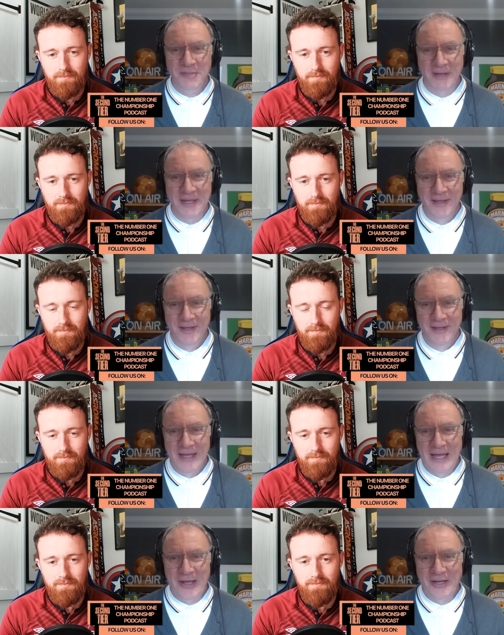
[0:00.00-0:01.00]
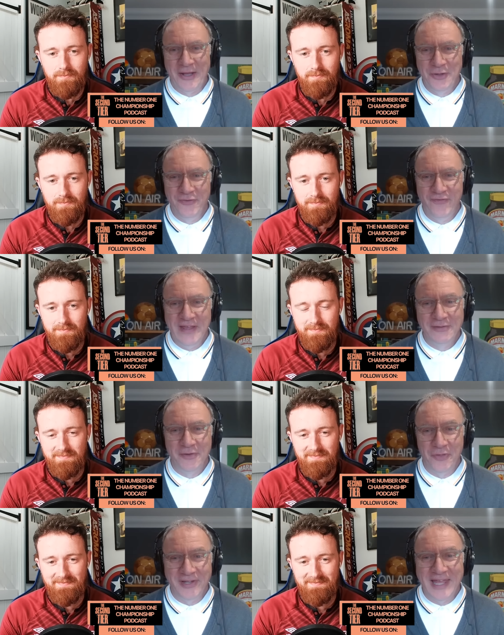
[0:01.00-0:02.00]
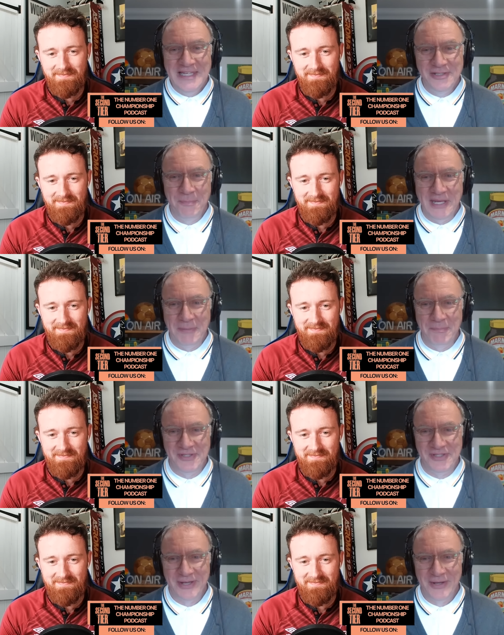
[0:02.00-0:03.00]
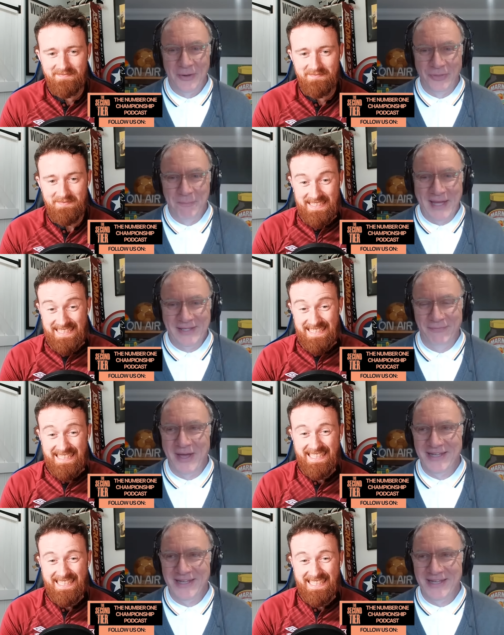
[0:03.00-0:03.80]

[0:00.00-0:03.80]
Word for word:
Speaker 1: me, and, and I could feel the laser beams on the back of my